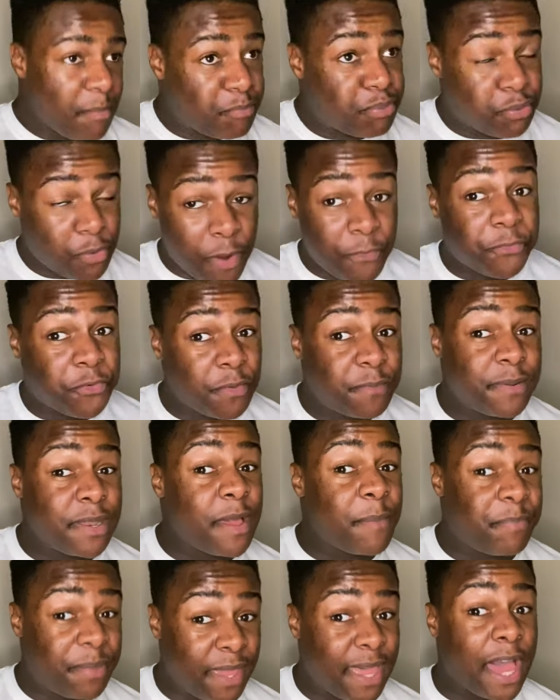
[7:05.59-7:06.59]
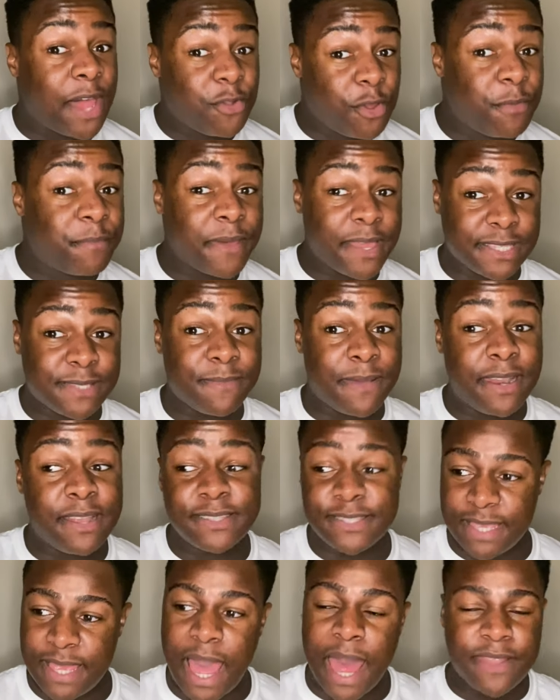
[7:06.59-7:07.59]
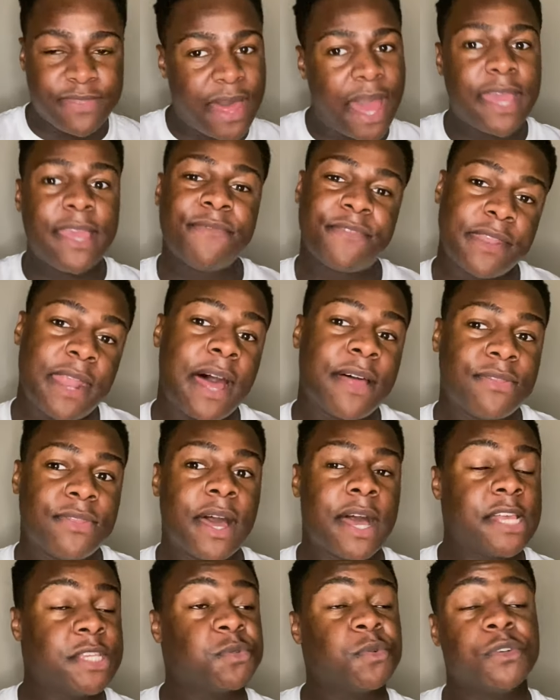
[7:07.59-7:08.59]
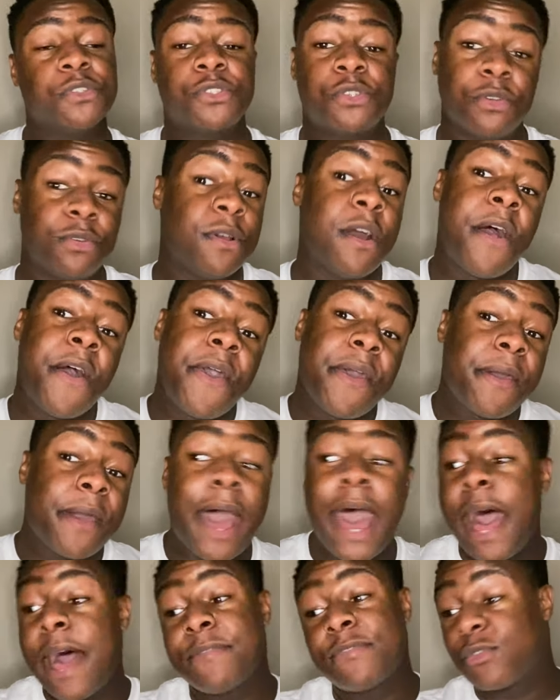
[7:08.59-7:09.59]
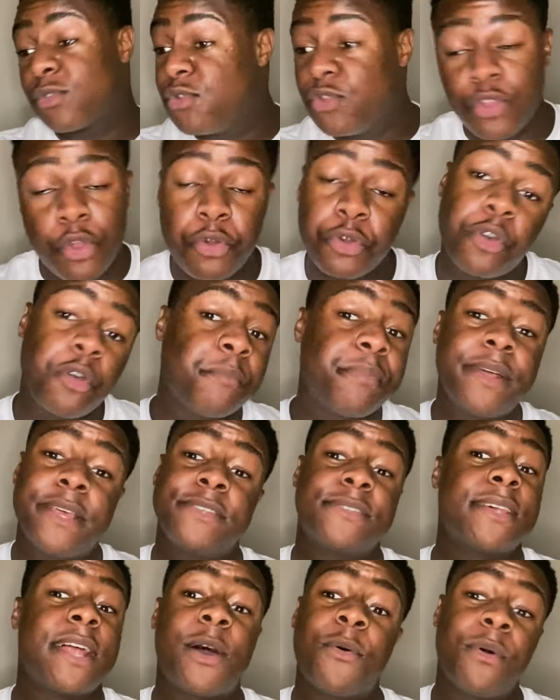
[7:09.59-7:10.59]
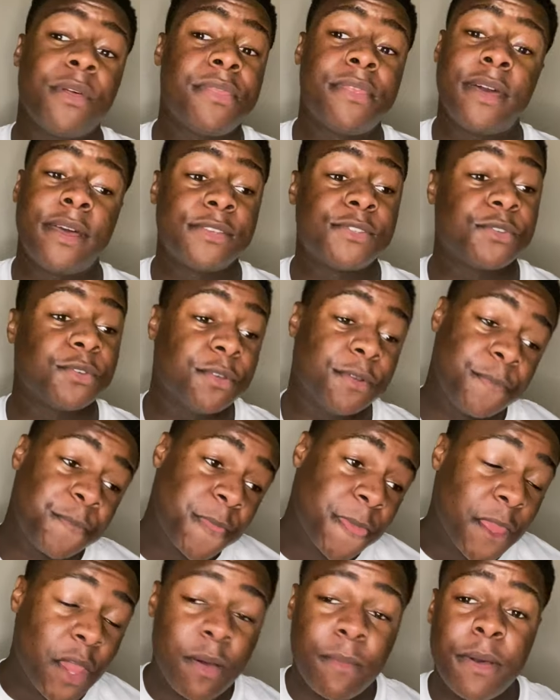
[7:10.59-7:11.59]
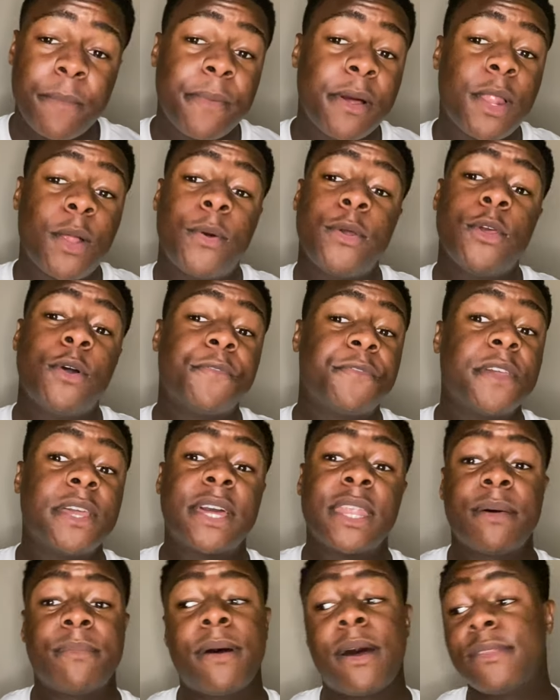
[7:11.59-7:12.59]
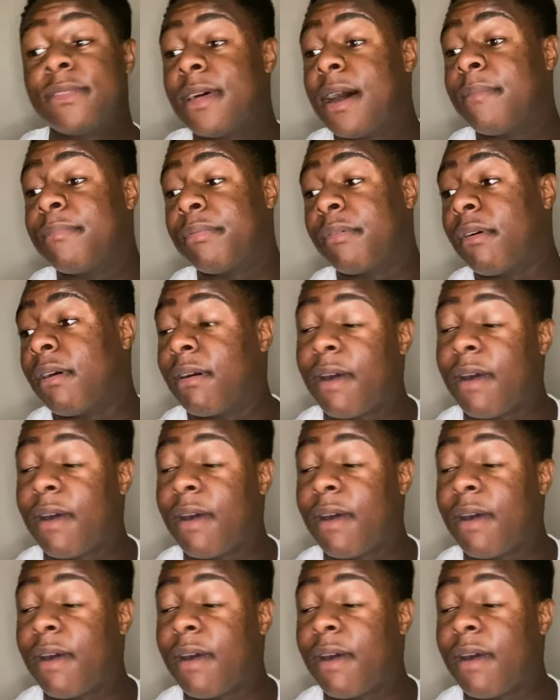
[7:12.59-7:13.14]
preferably a piano-based melody, and that even had that as well, so I have no complaints to that one there, so comment below what you're thinking about that, bro.